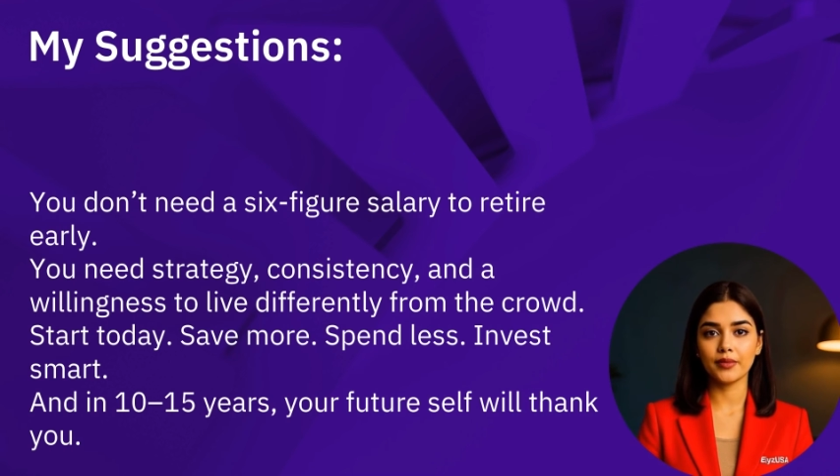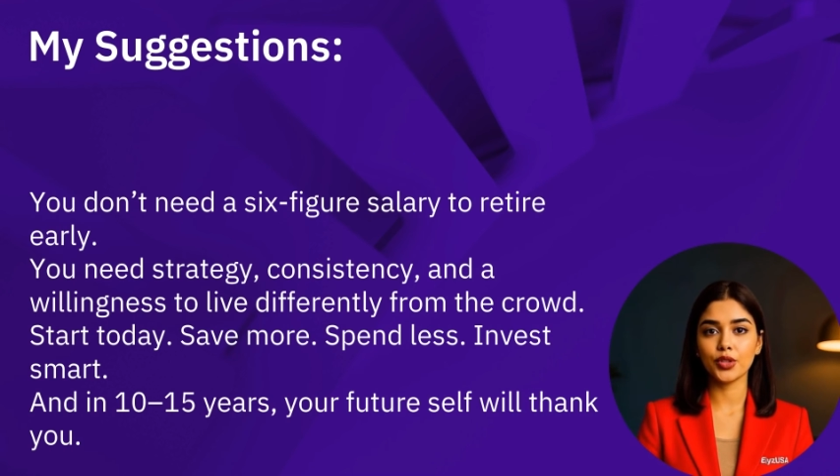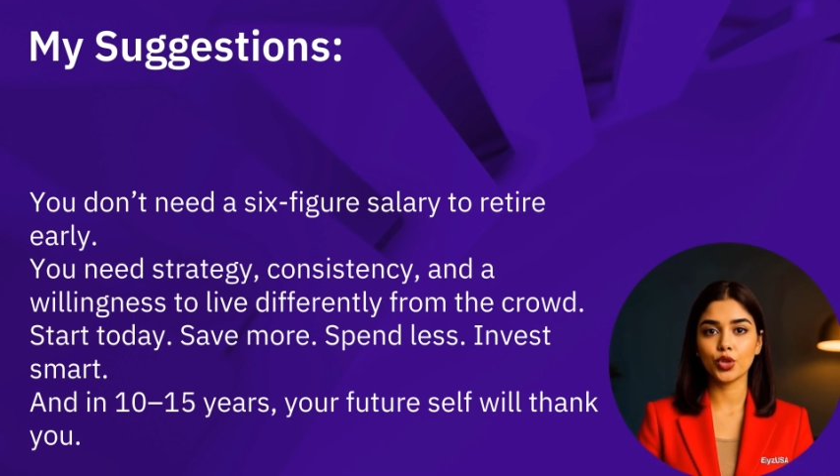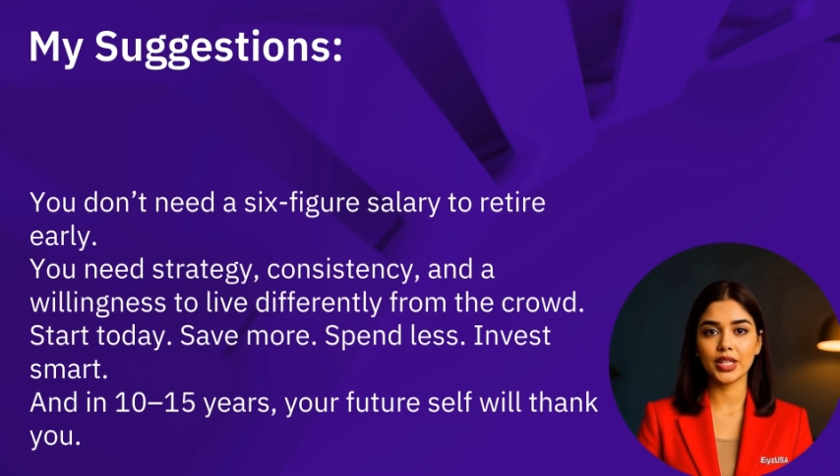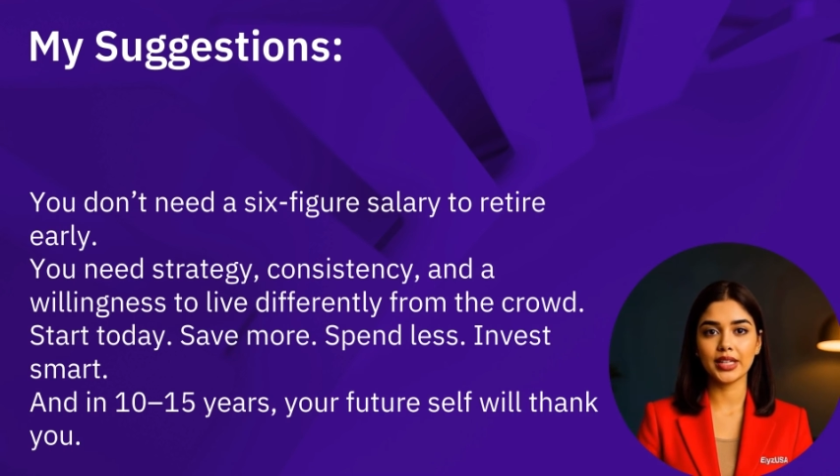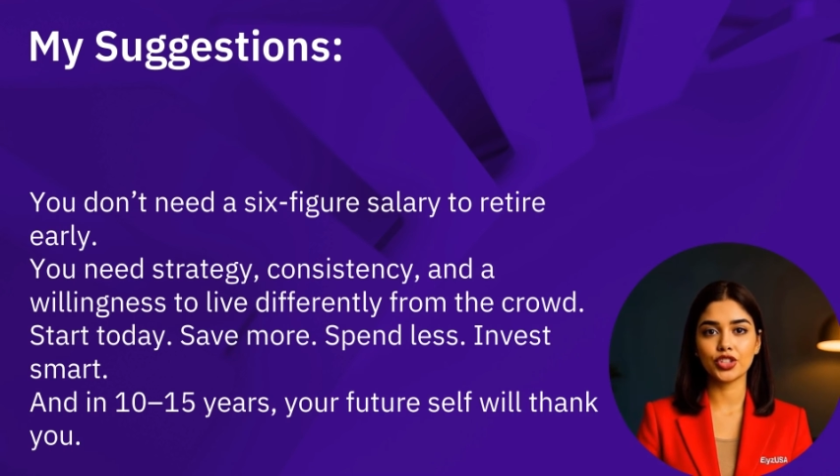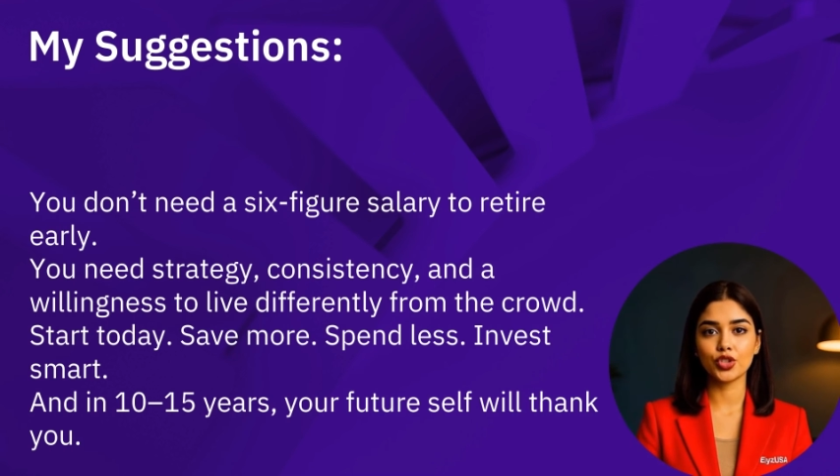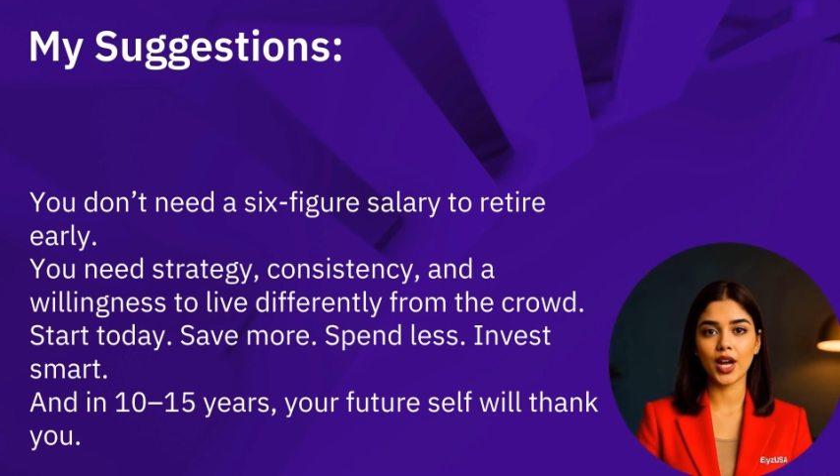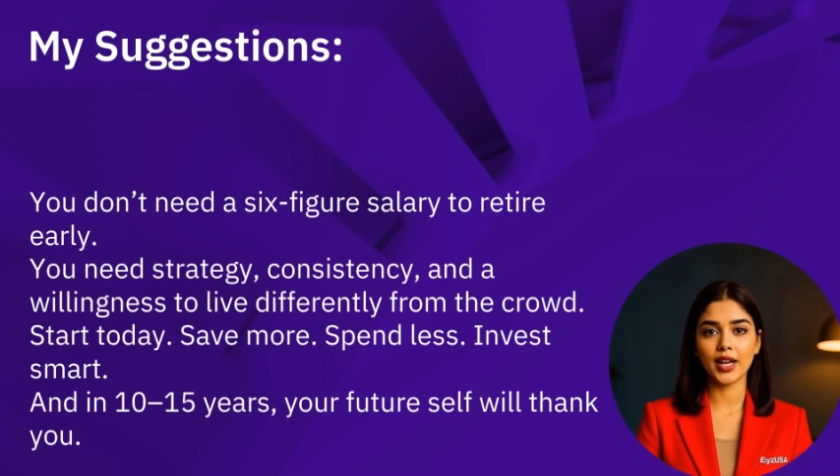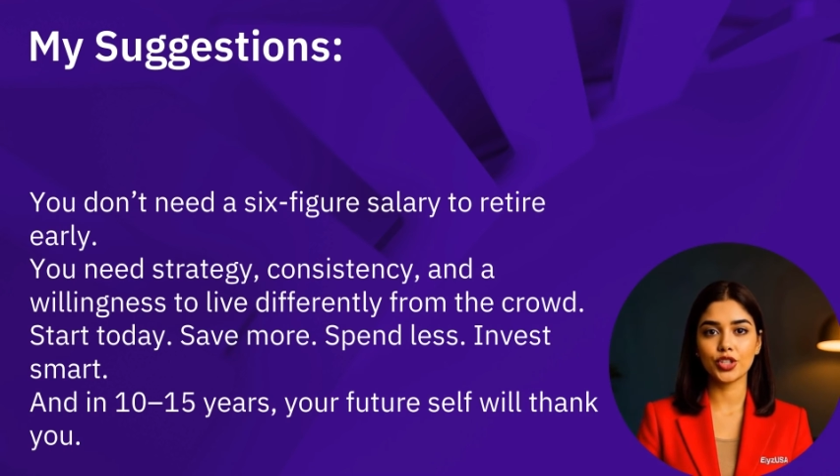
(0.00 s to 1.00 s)
You need
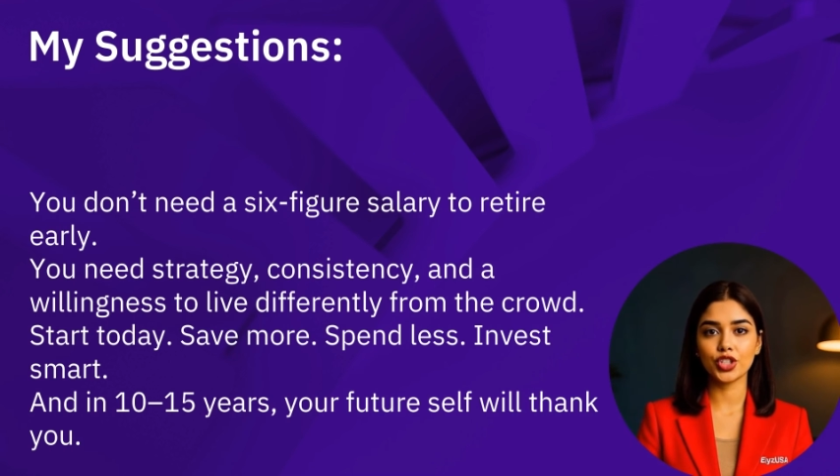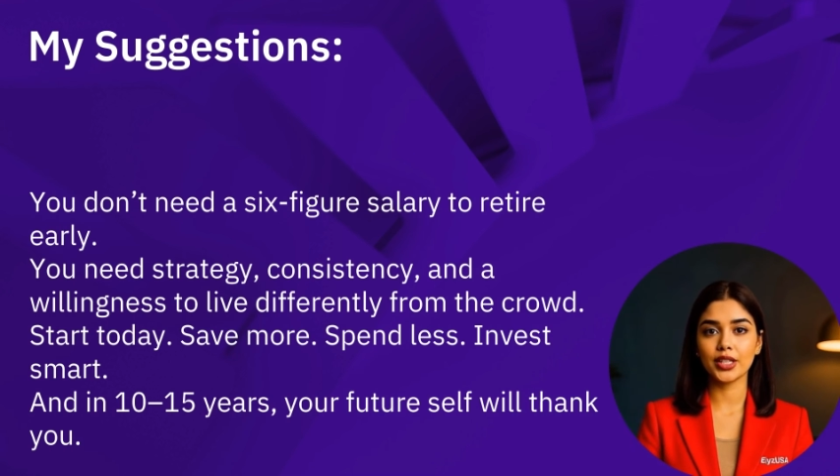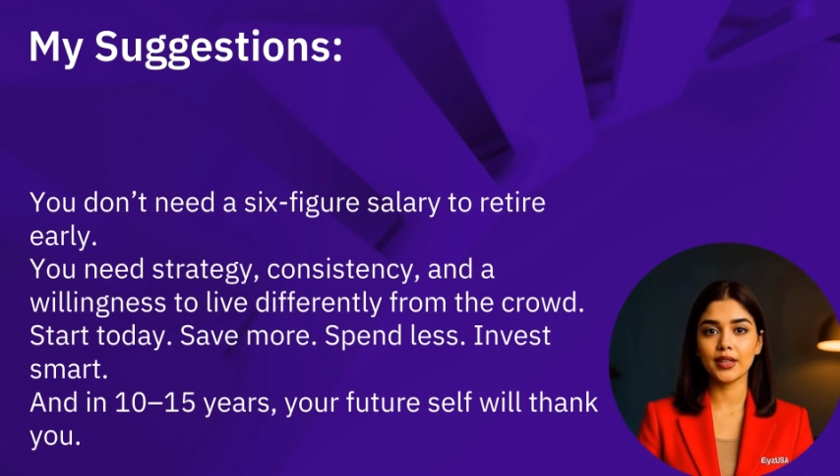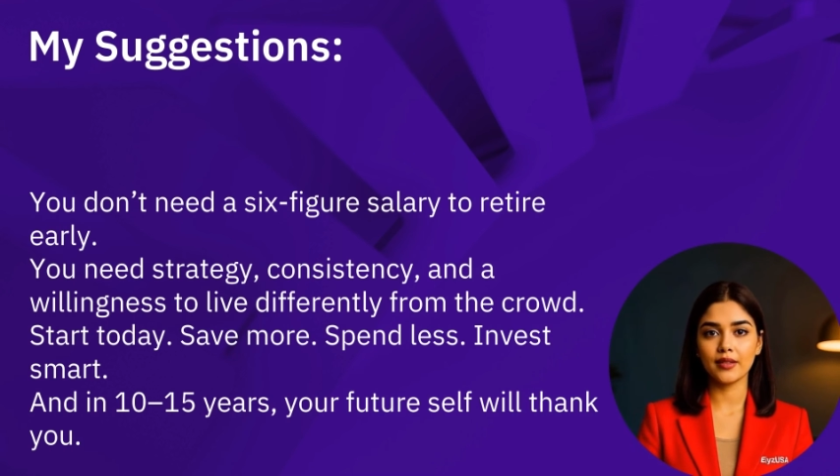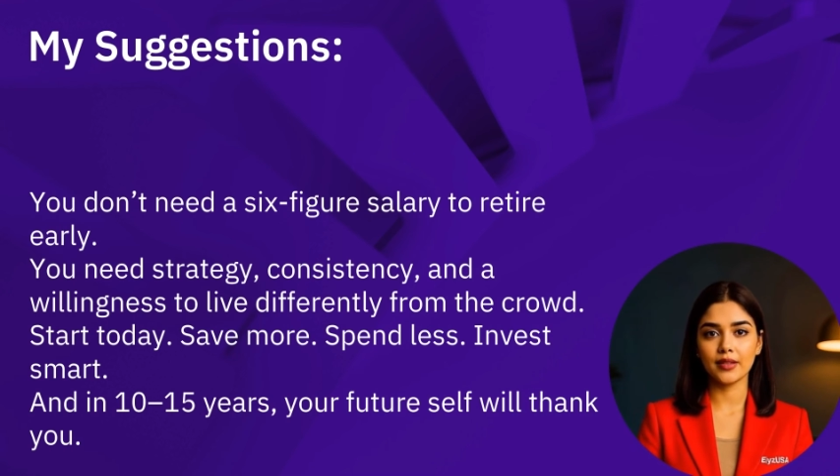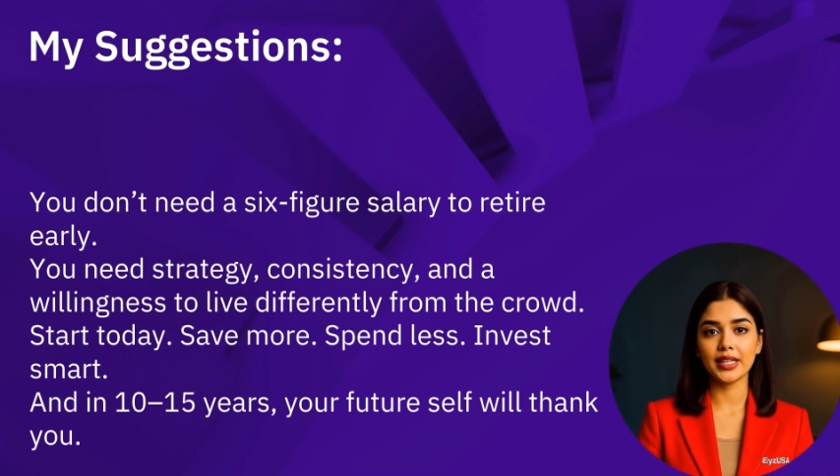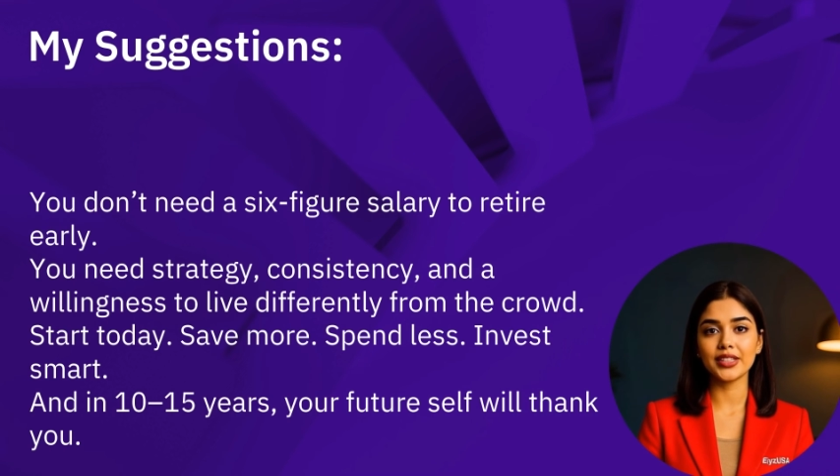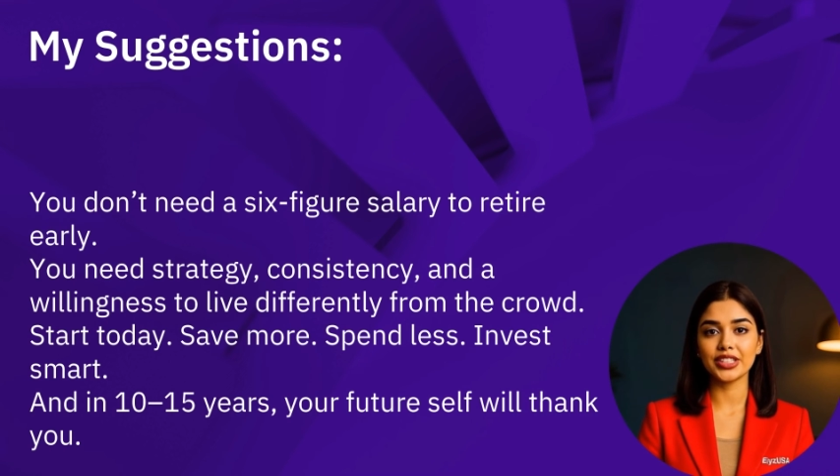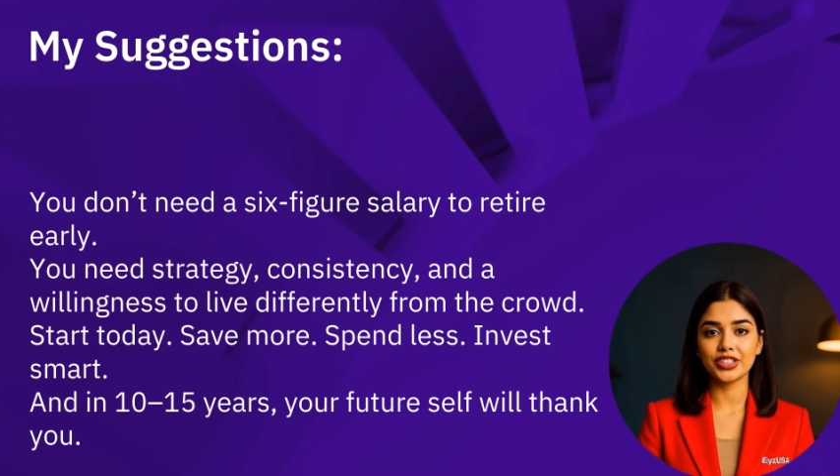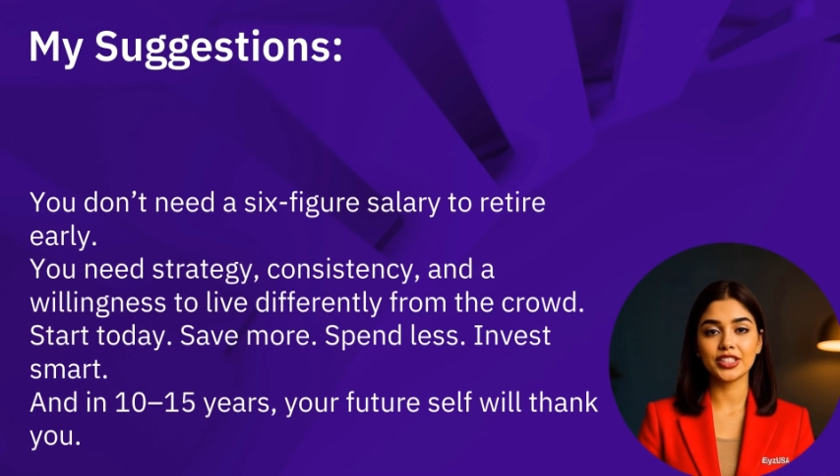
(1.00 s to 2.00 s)
strategy,
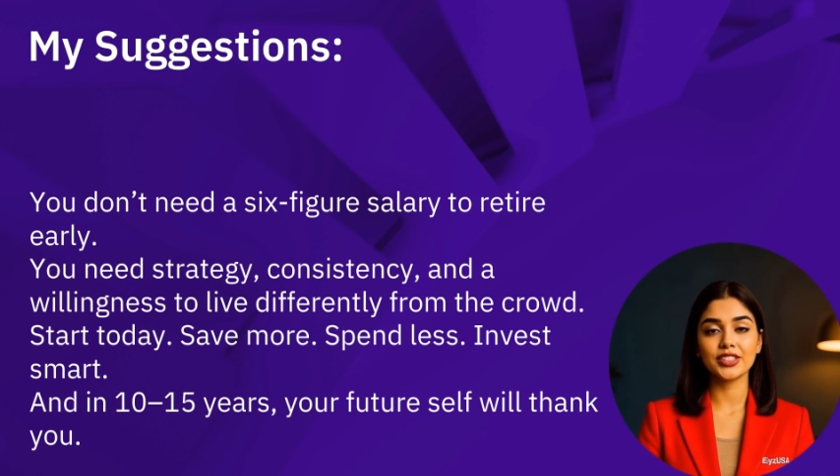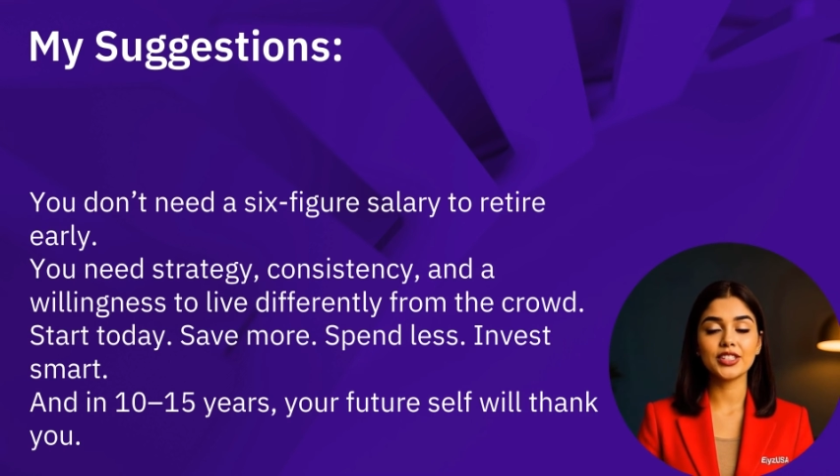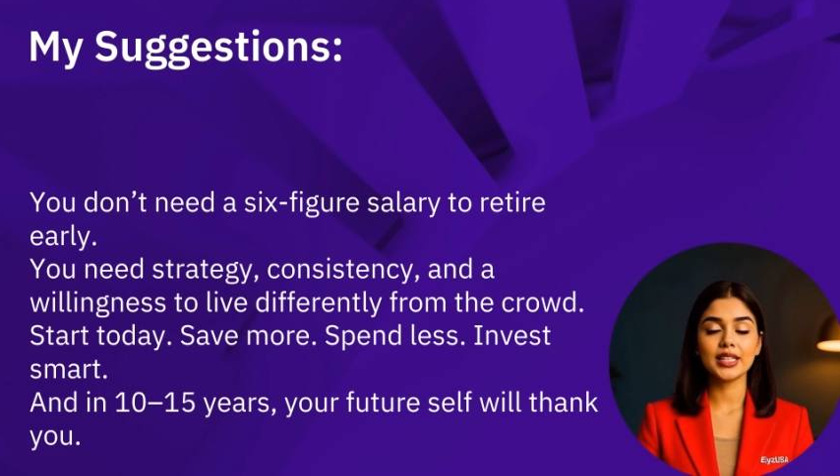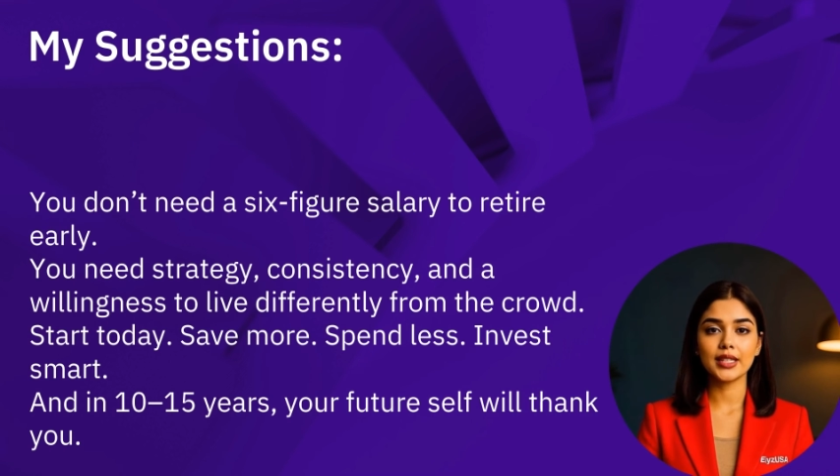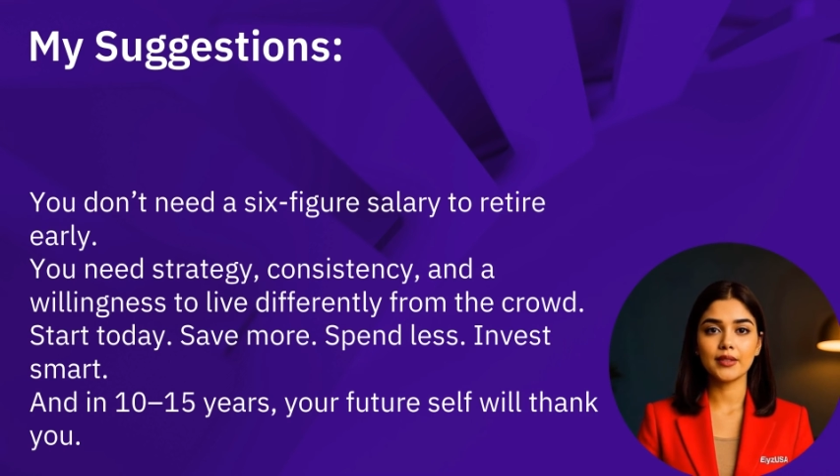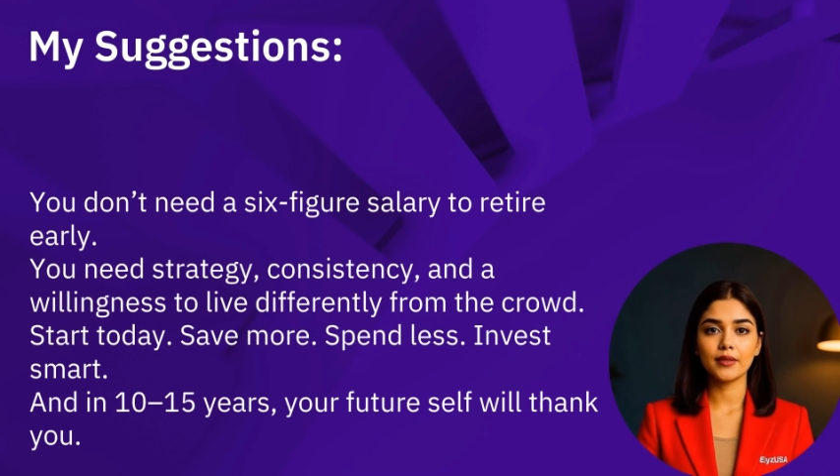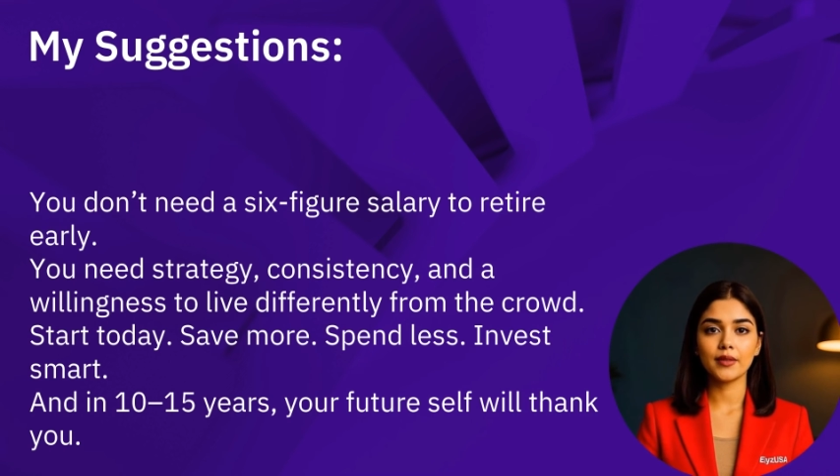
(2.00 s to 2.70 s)
consistency,